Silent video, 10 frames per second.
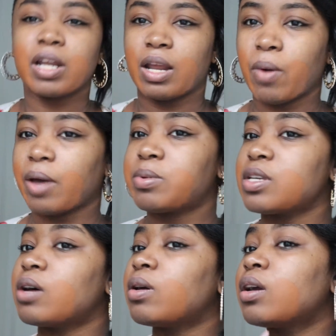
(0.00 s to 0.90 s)
anyway,
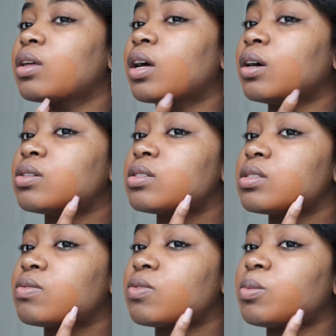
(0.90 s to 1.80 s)
so here are the colors. So this
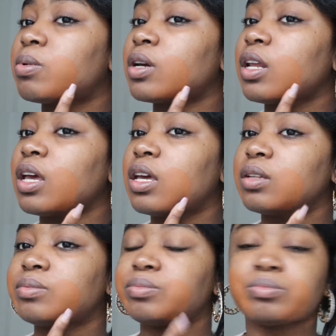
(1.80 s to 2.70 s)
is the
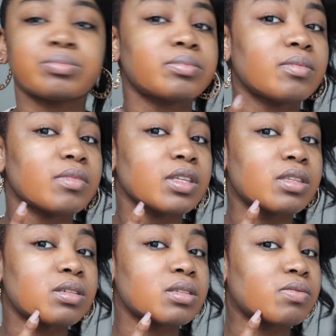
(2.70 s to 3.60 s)
4.8.
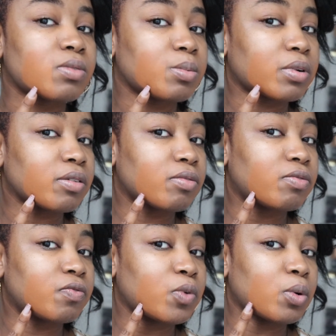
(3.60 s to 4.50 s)
This is the
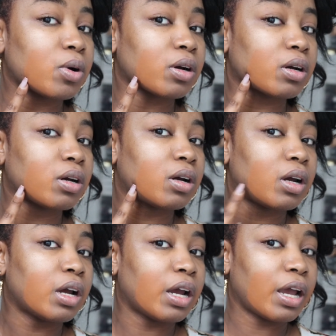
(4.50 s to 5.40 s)
4.4.
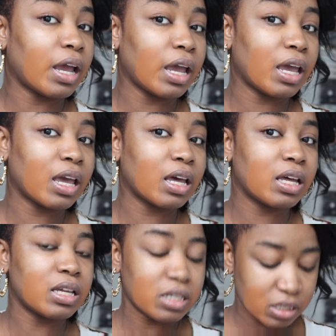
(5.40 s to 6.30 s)

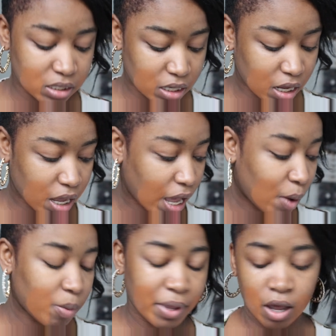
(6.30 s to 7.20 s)
And
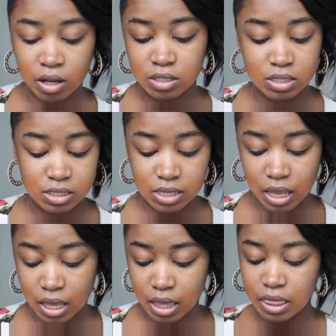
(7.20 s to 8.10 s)
I will be honest in
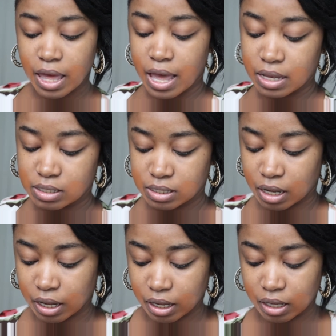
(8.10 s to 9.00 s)
saying that
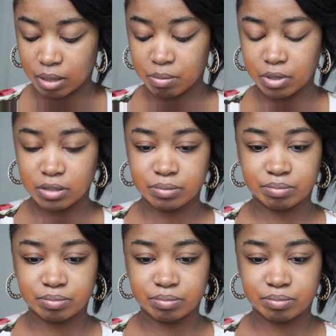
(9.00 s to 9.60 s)
I'm